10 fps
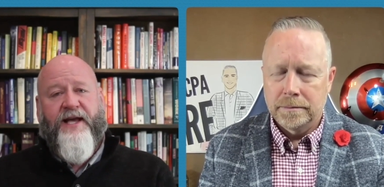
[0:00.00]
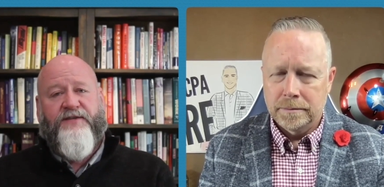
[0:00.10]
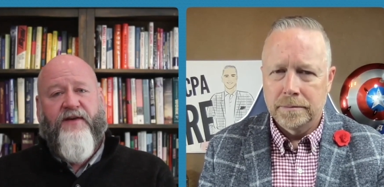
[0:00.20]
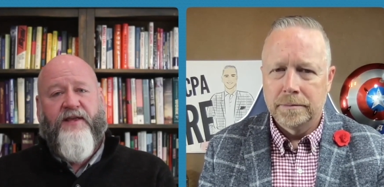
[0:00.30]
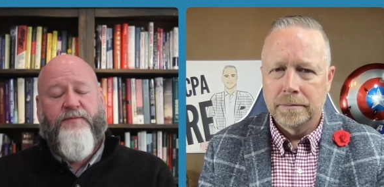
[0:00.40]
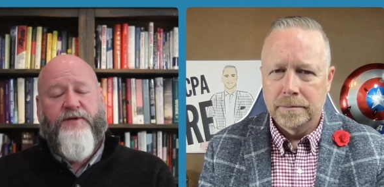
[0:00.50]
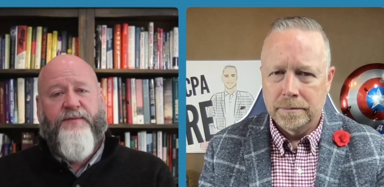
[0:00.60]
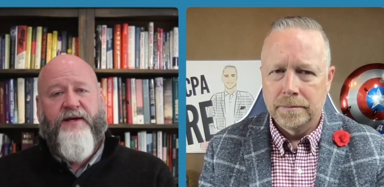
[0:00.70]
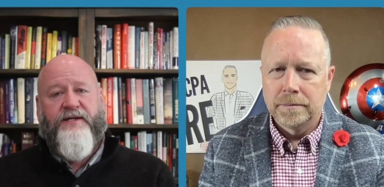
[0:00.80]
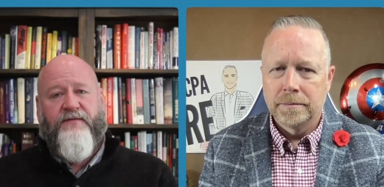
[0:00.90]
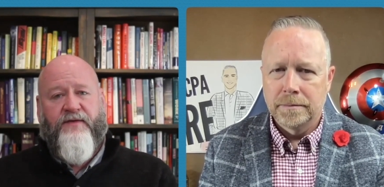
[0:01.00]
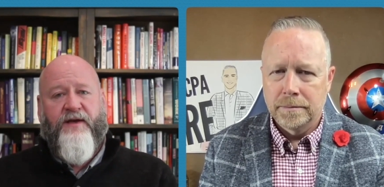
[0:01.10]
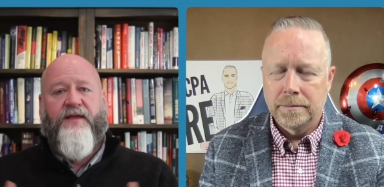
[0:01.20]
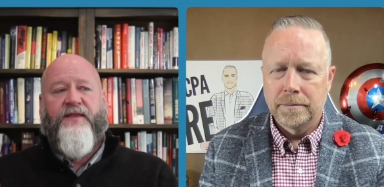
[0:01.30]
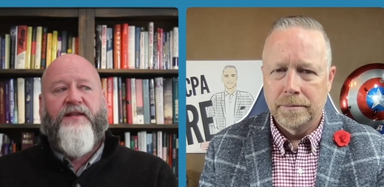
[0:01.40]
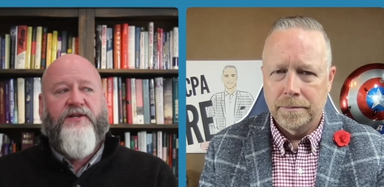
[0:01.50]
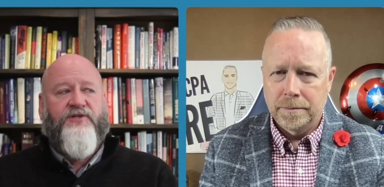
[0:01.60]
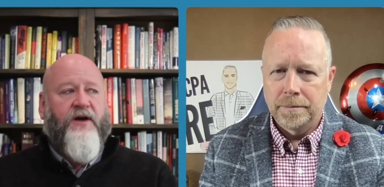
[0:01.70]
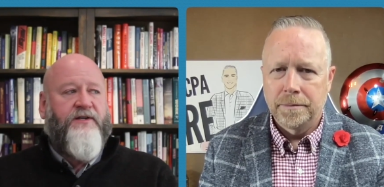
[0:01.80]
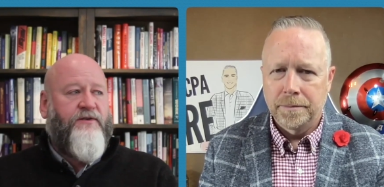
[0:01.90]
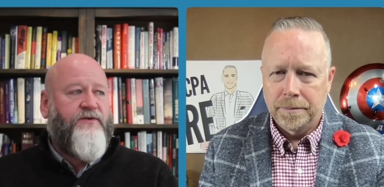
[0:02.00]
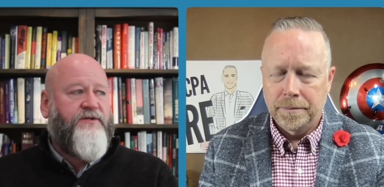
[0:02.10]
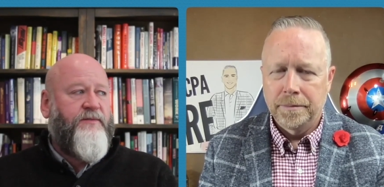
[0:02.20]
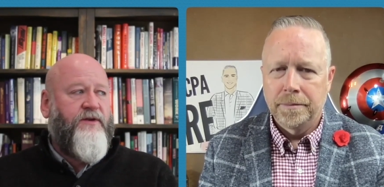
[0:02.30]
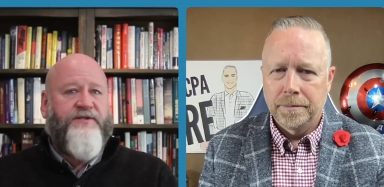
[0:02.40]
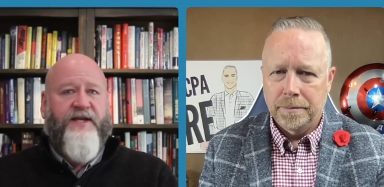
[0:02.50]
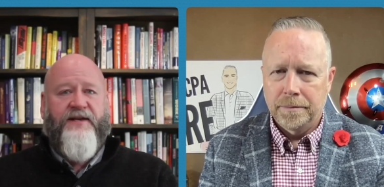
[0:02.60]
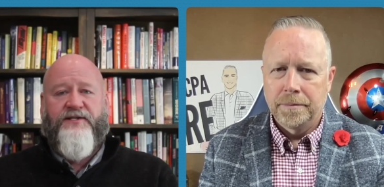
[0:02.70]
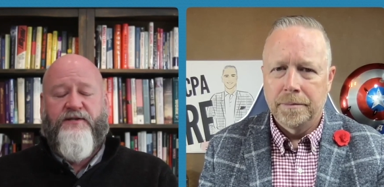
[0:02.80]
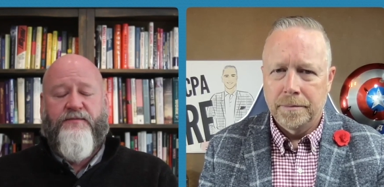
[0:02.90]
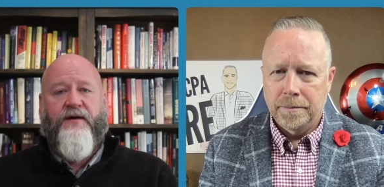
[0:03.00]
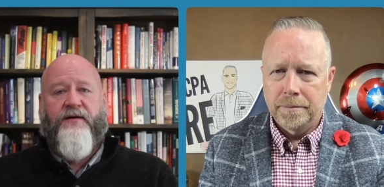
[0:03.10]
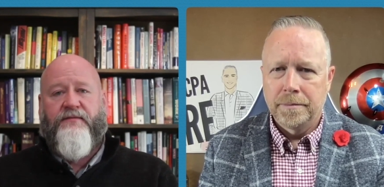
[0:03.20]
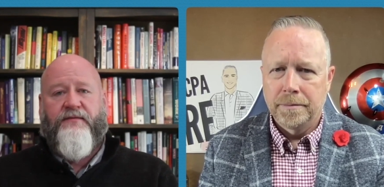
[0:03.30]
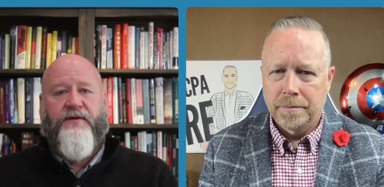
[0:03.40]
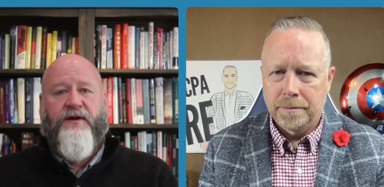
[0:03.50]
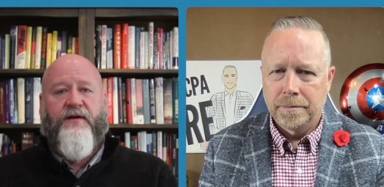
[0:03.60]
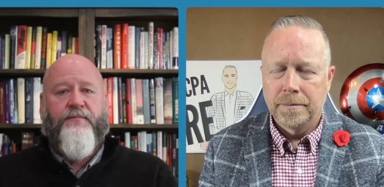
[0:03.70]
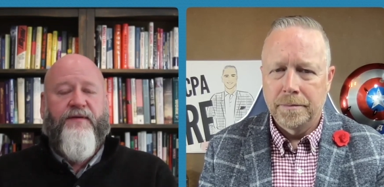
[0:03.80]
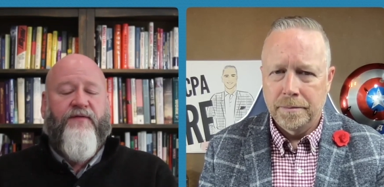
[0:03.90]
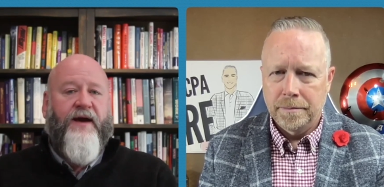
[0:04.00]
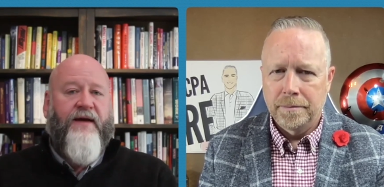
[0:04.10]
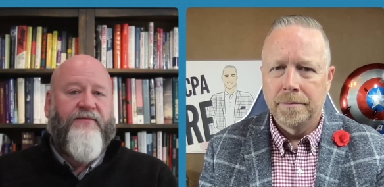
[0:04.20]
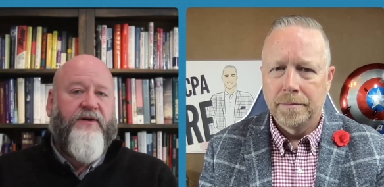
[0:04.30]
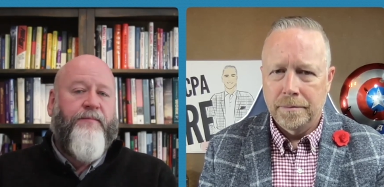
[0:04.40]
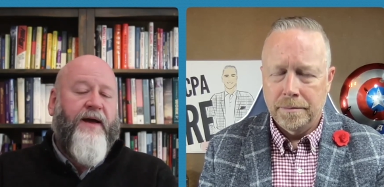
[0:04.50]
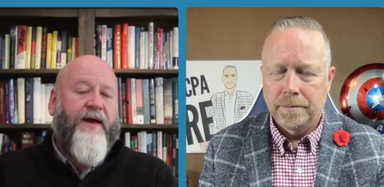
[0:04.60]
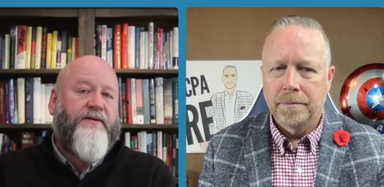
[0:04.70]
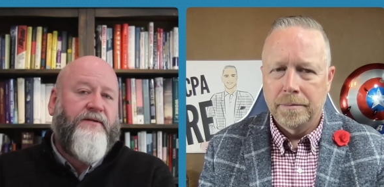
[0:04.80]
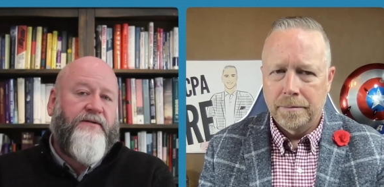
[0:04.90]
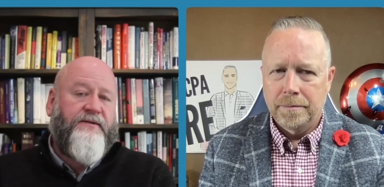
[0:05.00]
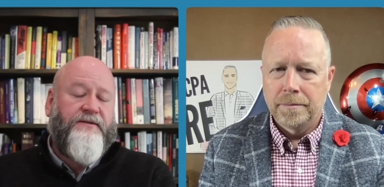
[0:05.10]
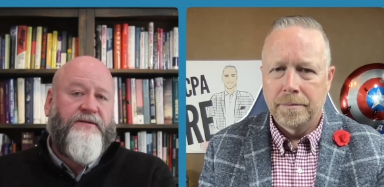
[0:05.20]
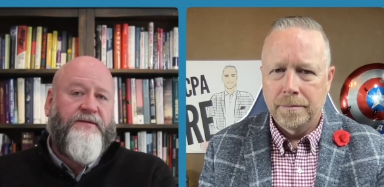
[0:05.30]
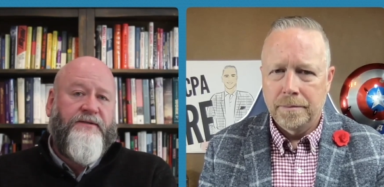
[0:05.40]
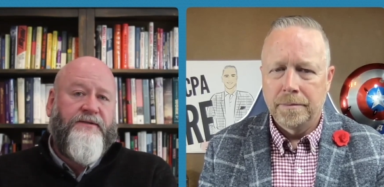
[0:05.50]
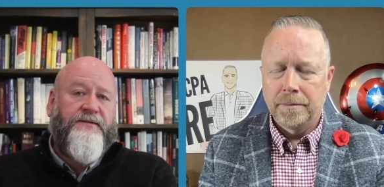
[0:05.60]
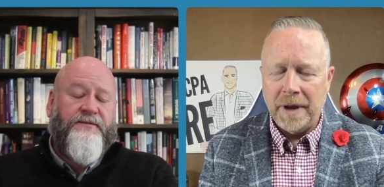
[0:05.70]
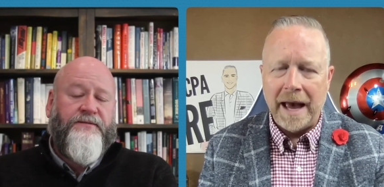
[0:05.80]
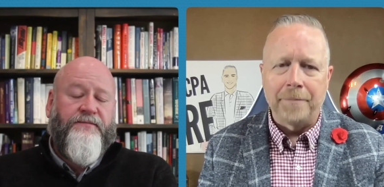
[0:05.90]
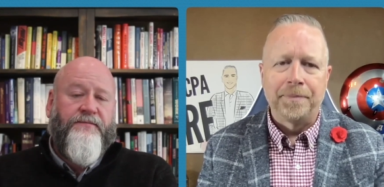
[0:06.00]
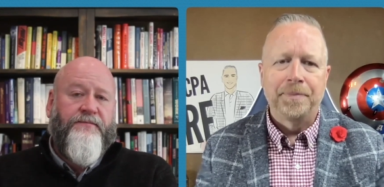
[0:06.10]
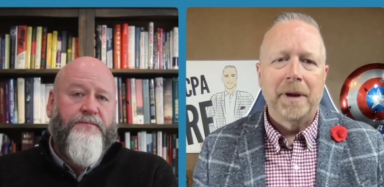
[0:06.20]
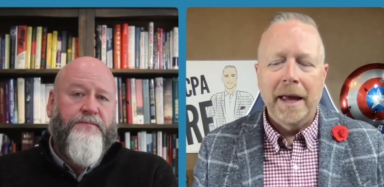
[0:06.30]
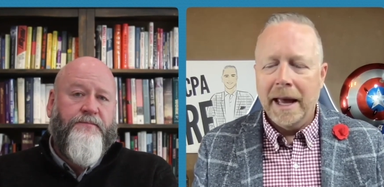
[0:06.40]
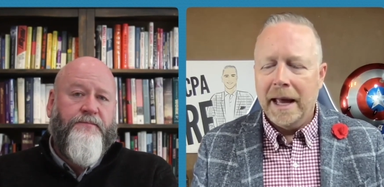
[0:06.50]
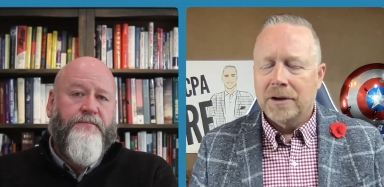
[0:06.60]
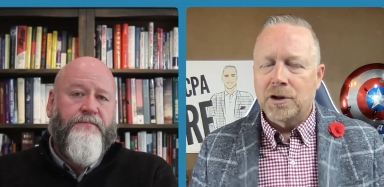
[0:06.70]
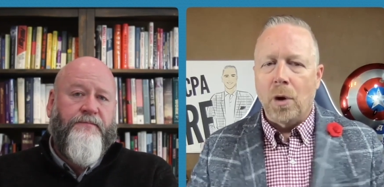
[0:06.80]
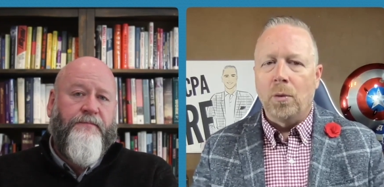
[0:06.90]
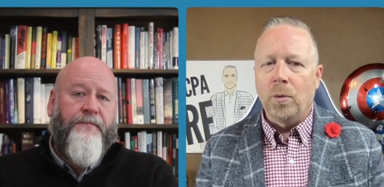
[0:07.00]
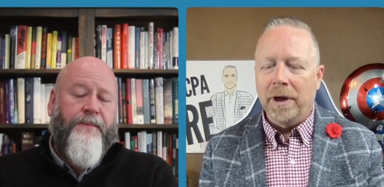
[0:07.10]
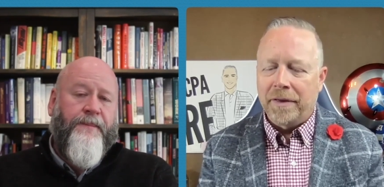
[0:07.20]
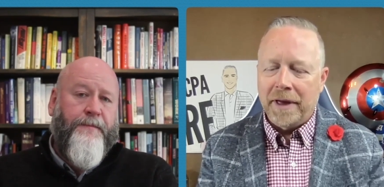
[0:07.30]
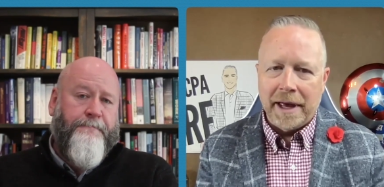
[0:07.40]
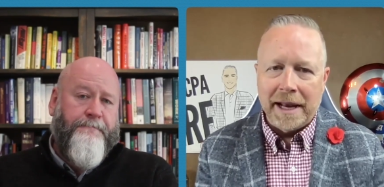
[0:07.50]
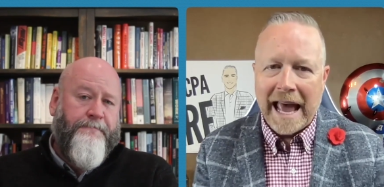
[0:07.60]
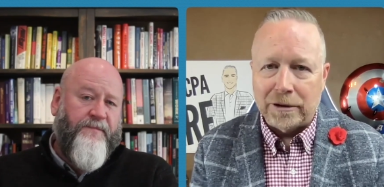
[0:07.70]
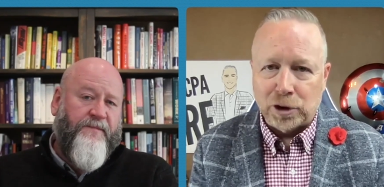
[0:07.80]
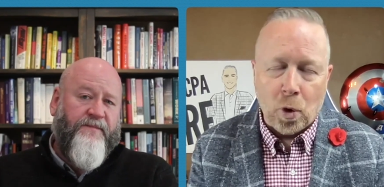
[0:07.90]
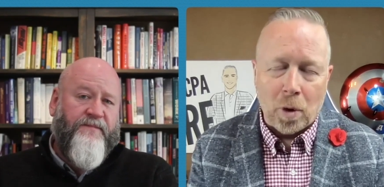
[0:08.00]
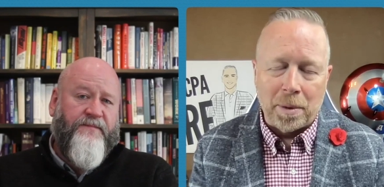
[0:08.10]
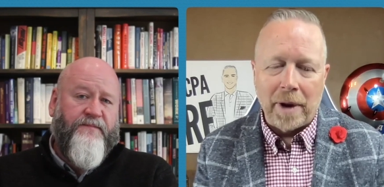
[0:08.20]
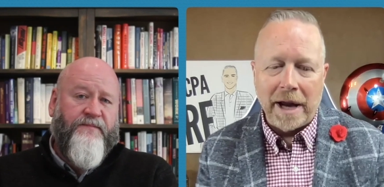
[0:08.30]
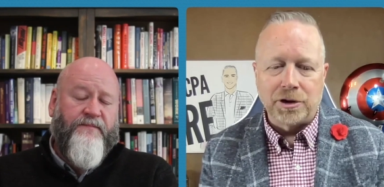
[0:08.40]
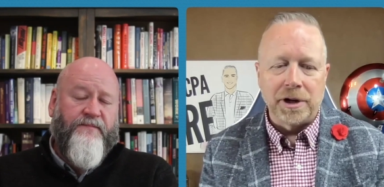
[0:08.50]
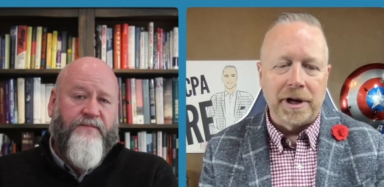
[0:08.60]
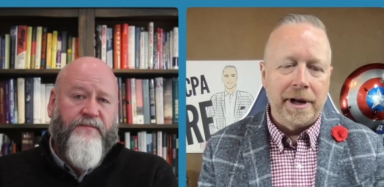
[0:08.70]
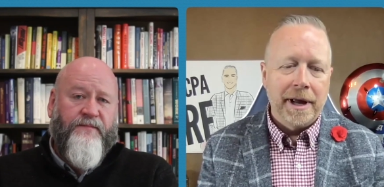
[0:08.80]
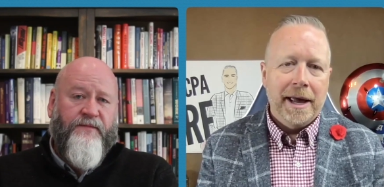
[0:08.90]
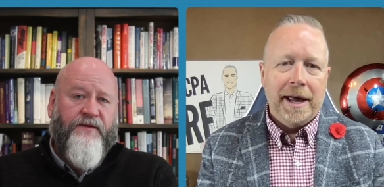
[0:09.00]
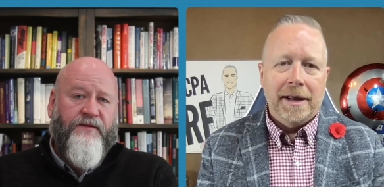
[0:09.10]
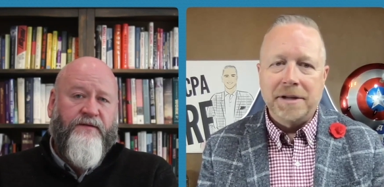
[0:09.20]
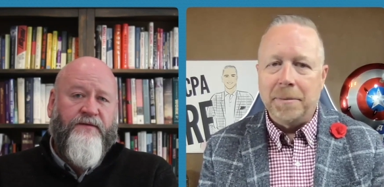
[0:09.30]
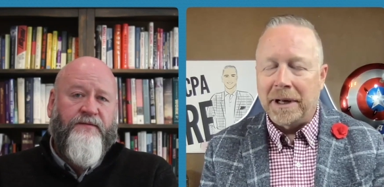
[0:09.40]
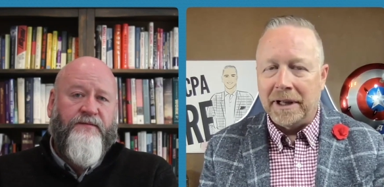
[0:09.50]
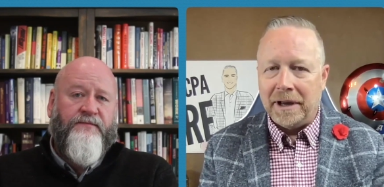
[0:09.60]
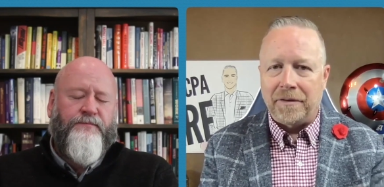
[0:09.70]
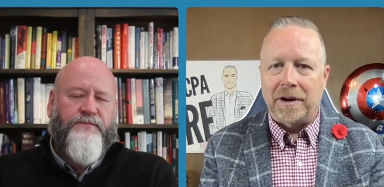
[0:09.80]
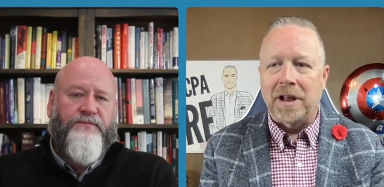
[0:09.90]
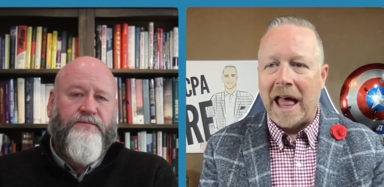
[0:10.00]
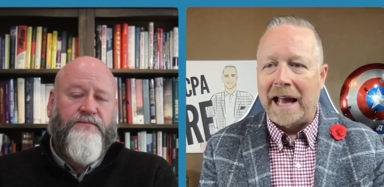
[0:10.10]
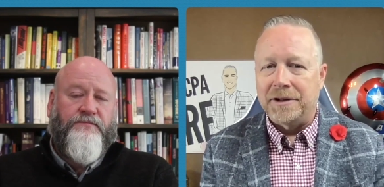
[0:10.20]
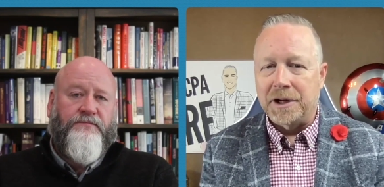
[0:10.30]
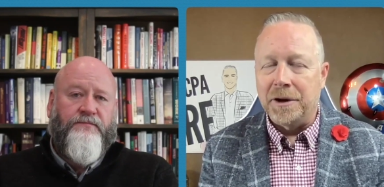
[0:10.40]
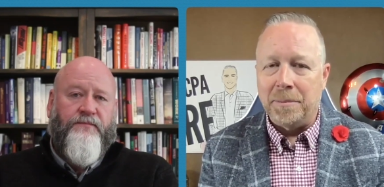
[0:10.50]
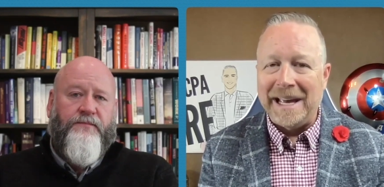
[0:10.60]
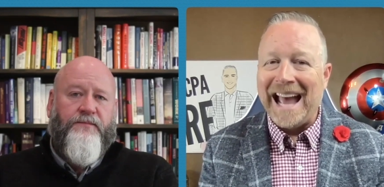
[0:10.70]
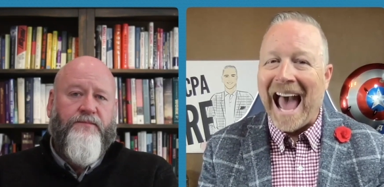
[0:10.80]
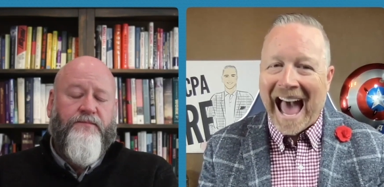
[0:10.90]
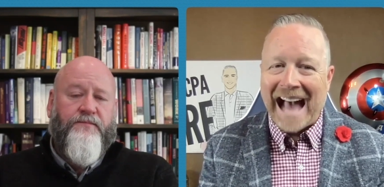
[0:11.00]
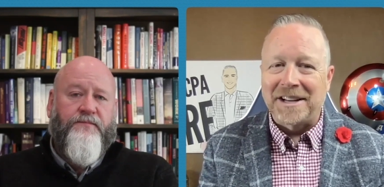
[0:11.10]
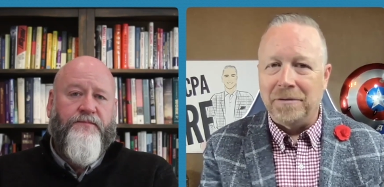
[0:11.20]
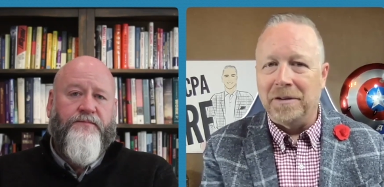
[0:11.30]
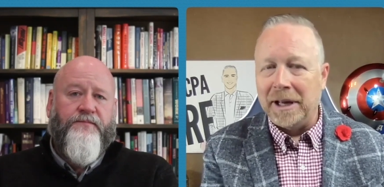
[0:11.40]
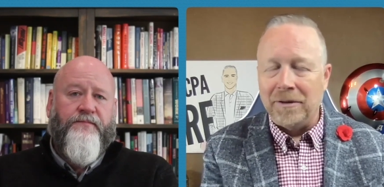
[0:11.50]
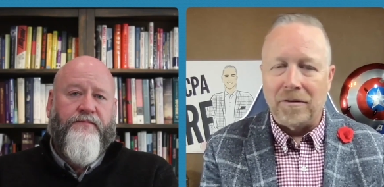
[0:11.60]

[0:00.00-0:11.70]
Speaker 1: filing perspective? Then let's talk through some use cases about you know before after impact.
Speaker 2: Yeah, so with an S corporation, typically if the client is going to be actively